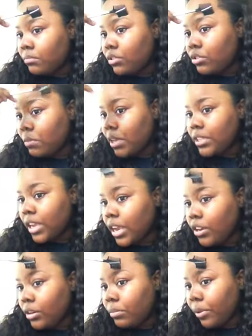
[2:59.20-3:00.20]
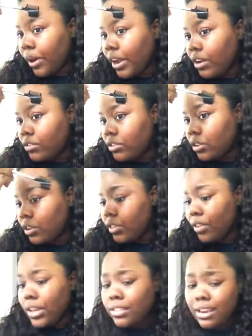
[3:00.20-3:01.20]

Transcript: To maintain your brows, the only thing